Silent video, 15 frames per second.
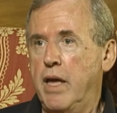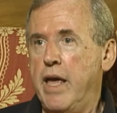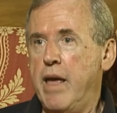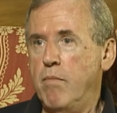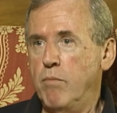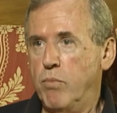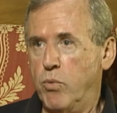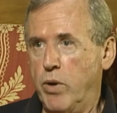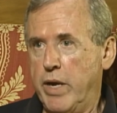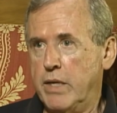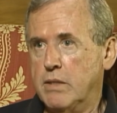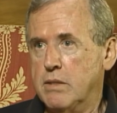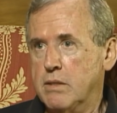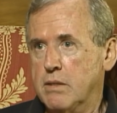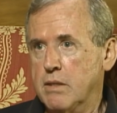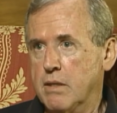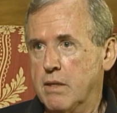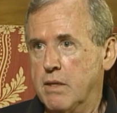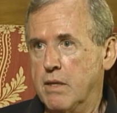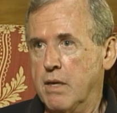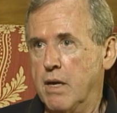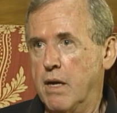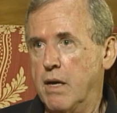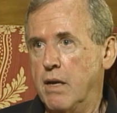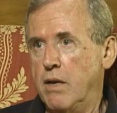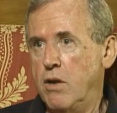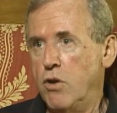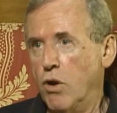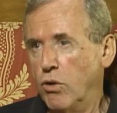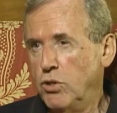embrace the
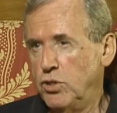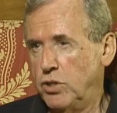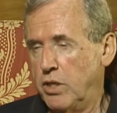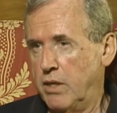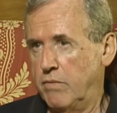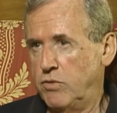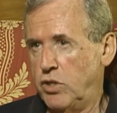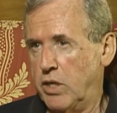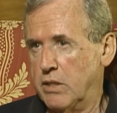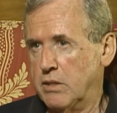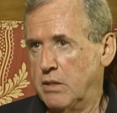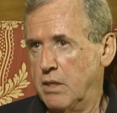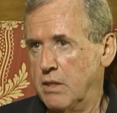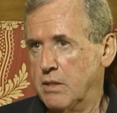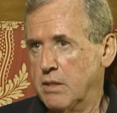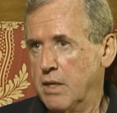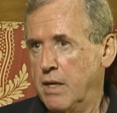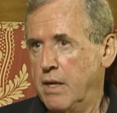notion of justice,